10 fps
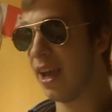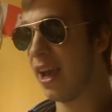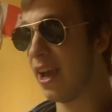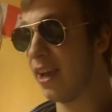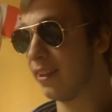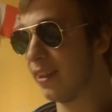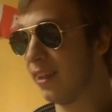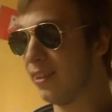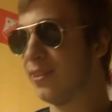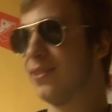And
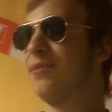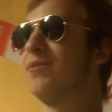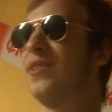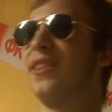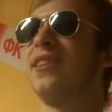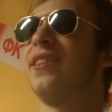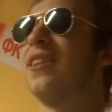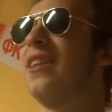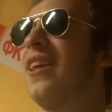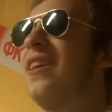like in
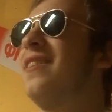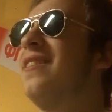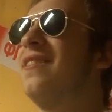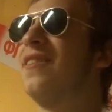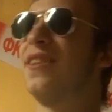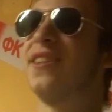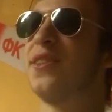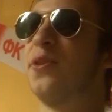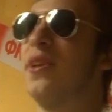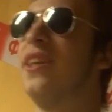like on a
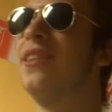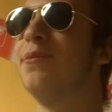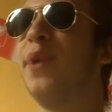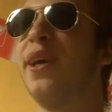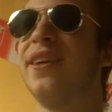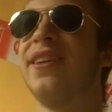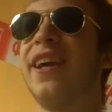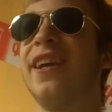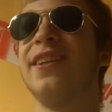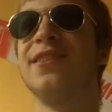screen big,
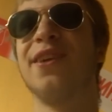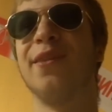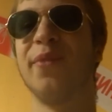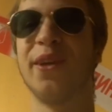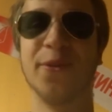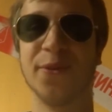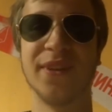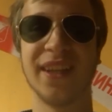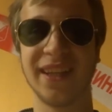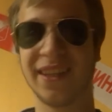and it's gonna be
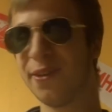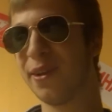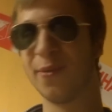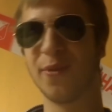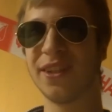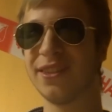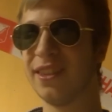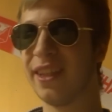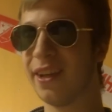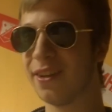cool, like you can watch
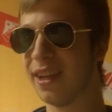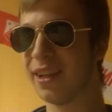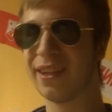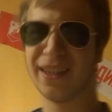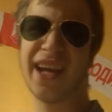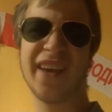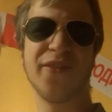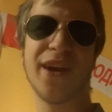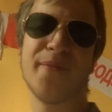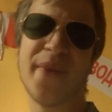it there, like
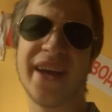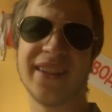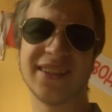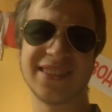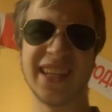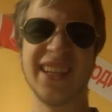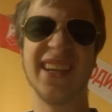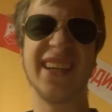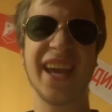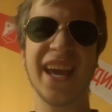live rap battles,
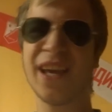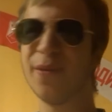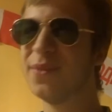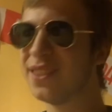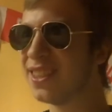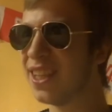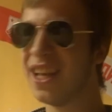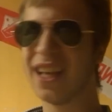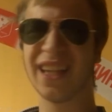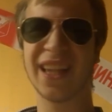like games,
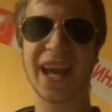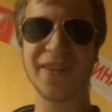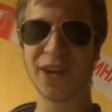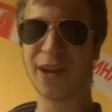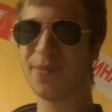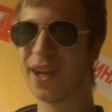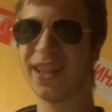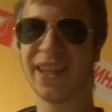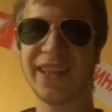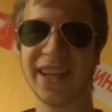live rap battle
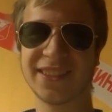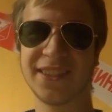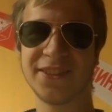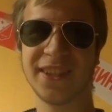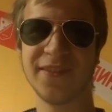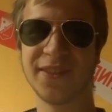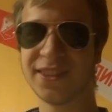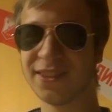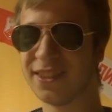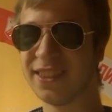like Jasserstein
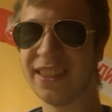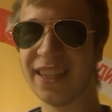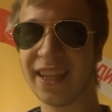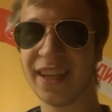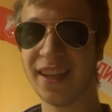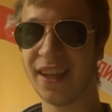versus Ziele,